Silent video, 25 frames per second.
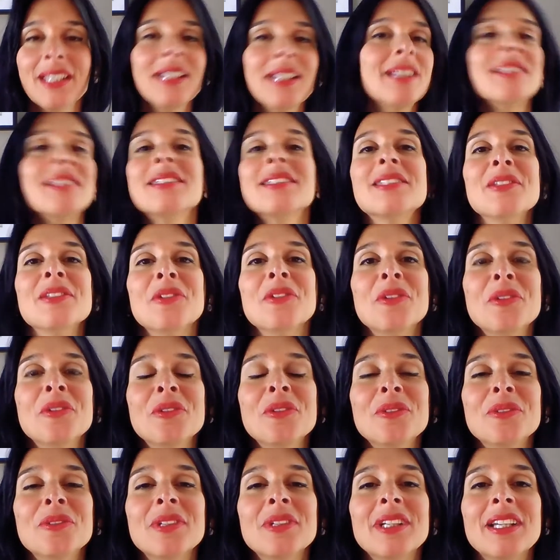
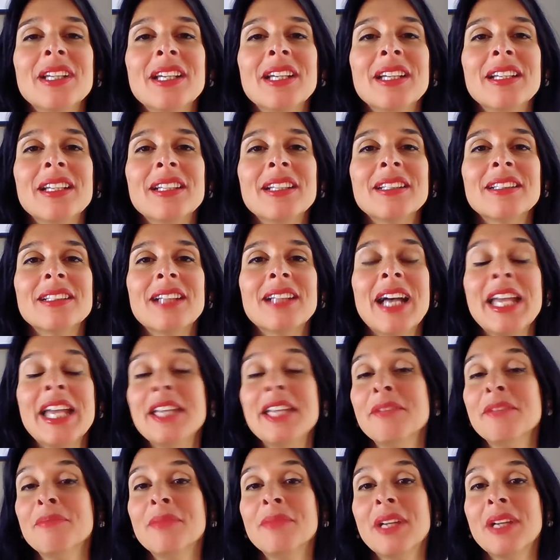So
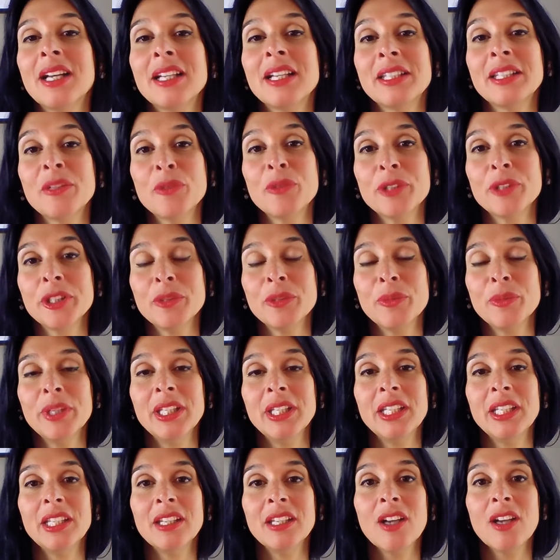I'm an
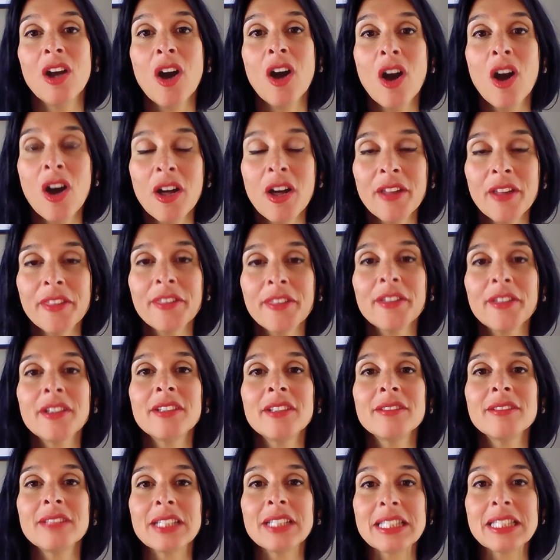award-winning
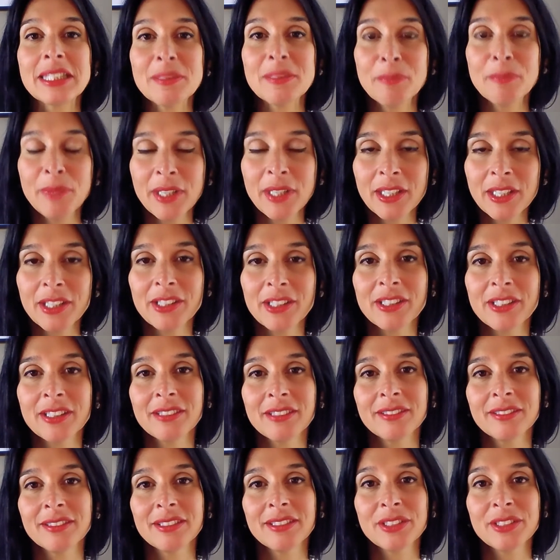author, speaker,